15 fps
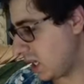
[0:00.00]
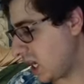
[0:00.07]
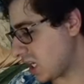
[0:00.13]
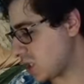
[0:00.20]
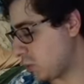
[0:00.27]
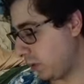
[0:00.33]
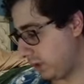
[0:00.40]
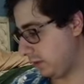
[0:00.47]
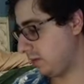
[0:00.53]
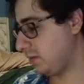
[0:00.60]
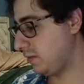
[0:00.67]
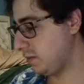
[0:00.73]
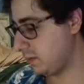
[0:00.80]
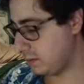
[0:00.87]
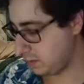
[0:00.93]
Next one.
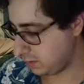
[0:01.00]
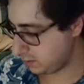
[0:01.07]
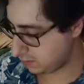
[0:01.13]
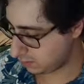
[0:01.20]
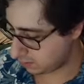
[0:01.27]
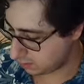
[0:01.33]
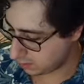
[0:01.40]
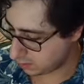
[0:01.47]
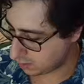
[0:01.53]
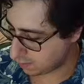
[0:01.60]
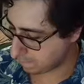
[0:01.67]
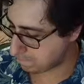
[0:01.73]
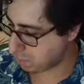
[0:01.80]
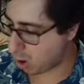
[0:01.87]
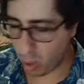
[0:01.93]

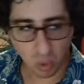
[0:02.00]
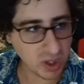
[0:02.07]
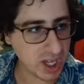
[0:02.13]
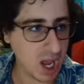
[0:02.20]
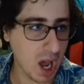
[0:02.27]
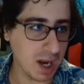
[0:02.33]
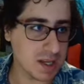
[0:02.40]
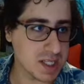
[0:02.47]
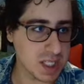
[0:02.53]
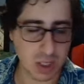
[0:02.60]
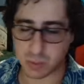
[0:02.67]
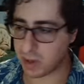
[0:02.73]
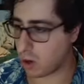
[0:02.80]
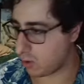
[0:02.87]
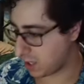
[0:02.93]
Polion,
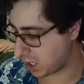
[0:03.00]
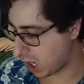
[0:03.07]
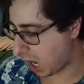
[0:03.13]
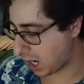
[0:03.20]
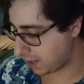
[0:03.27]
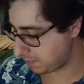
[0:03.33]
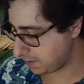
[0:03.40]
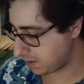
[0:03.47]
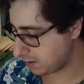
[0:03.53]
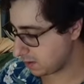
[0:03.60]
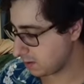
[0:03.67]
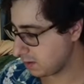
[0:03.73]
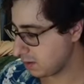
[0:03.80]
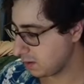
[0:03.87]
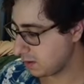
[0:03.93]
since we already got him.
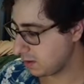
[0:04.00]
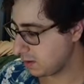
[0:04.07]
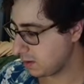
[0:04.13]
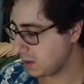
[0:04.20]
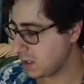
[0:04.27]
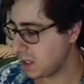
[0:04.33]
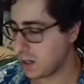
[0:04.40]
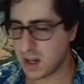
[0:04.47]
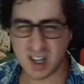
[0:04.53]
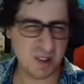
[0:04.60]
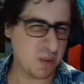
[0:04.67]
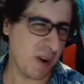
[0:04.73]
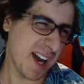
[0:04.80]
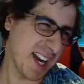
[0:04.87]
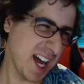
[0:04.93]

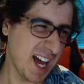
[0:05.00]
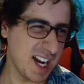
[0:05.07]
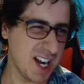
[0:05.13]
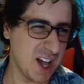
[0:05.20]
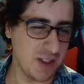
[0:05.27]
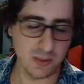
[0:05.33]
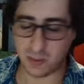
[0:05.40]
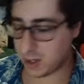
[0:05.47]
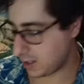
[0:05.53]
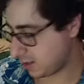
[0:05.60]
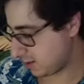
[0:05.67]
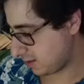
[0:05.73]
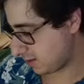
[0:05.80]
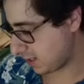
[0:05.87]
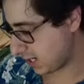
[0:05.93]
Why not another one?
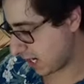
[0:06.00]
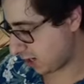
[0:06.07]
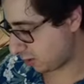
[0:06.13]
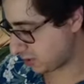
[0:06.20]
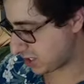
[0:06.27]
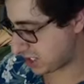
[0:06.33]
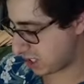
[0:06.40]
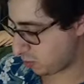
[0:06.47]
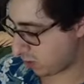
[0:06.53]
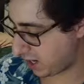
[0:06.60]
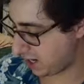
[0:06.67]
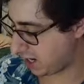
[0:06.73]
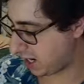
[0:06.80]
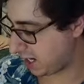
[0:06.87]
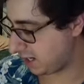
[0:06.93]
I don't see
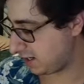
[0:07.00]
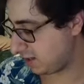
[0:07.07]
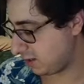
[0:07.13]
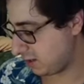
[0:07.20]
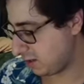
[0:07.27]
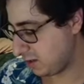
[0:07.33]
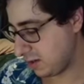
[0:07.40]
why not.